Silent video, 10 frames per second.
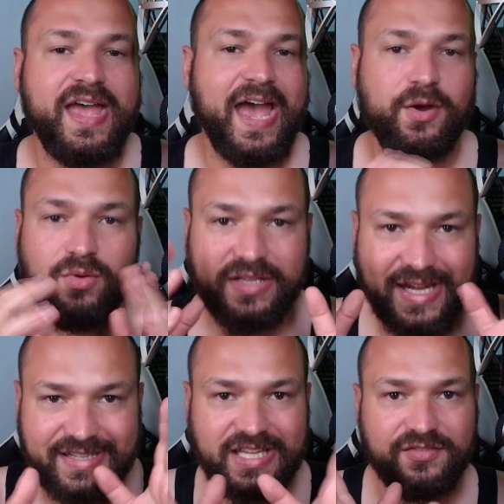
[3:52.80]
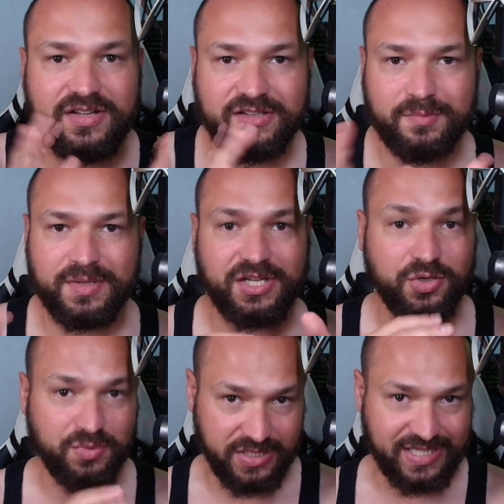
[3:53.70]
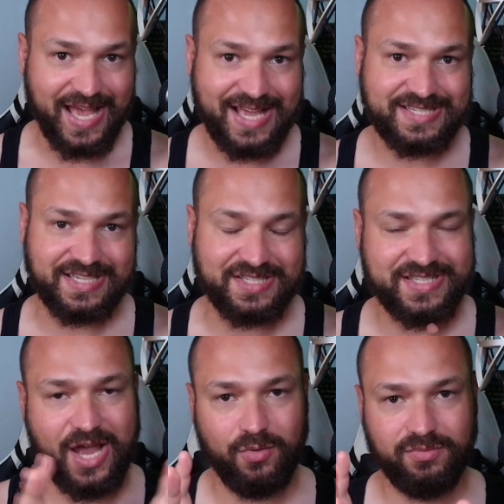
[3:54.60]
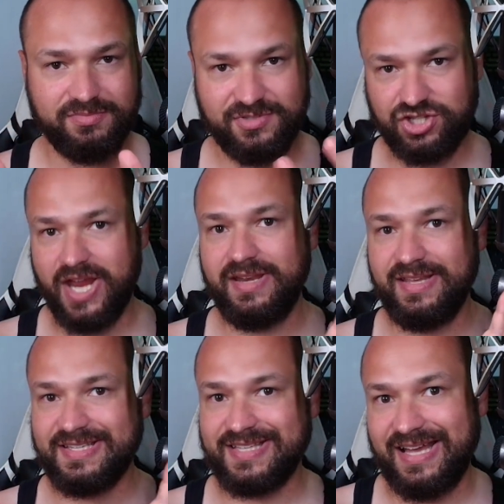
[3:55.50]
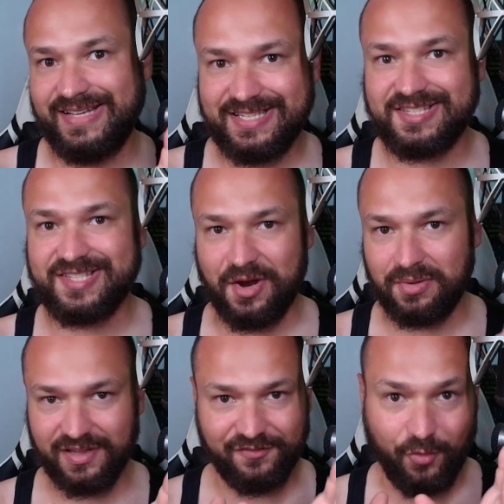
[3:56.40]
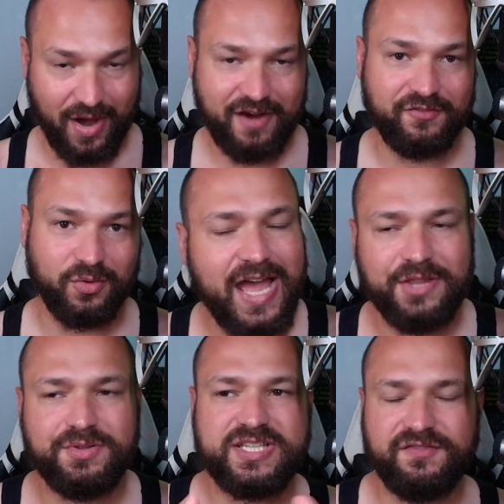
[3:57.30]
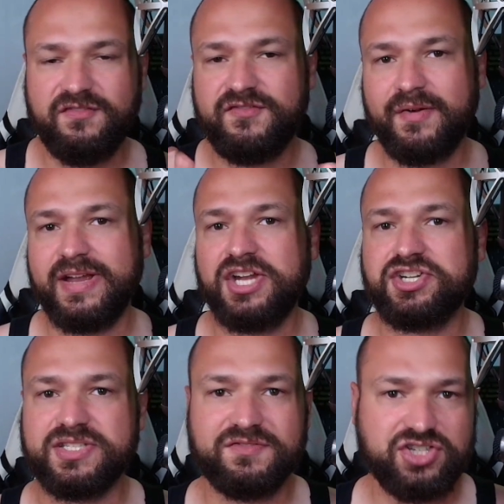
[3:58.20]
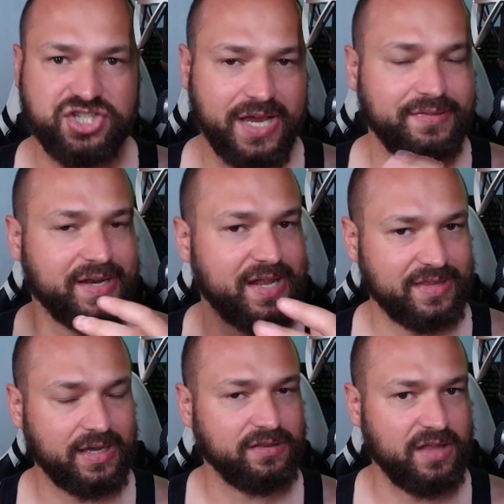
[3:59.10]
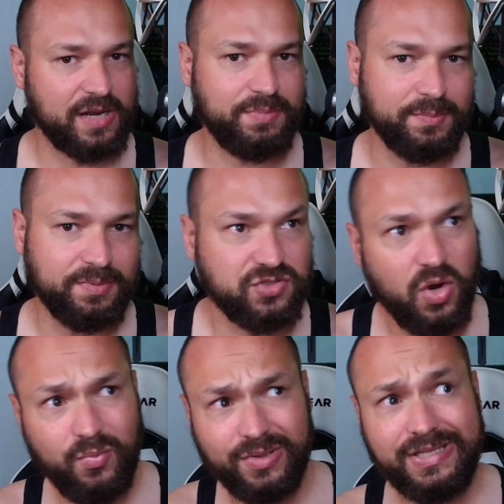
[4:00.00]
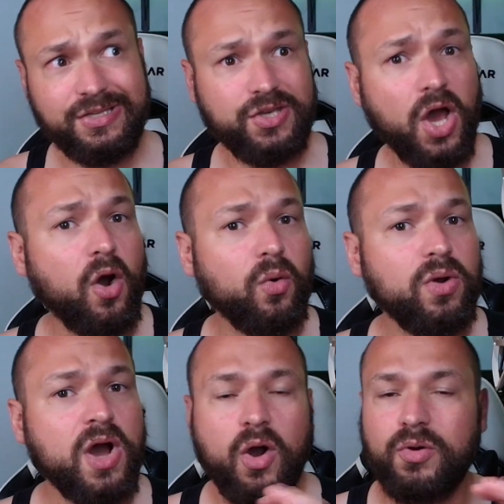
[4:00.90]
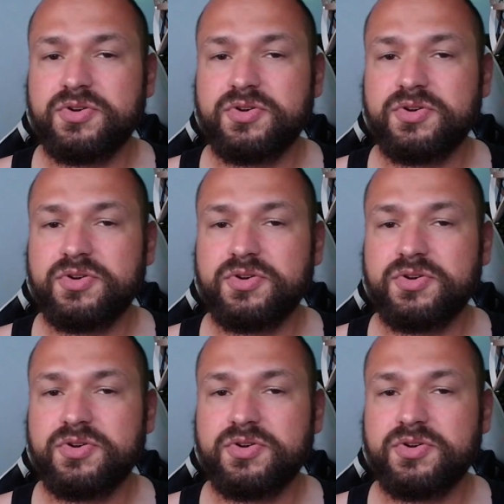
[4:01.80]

and will kind of give it a little bit of unique essence. Now, shading is not necessarily for everyone, and there's different variations of shade that I think a lot of people don't really know or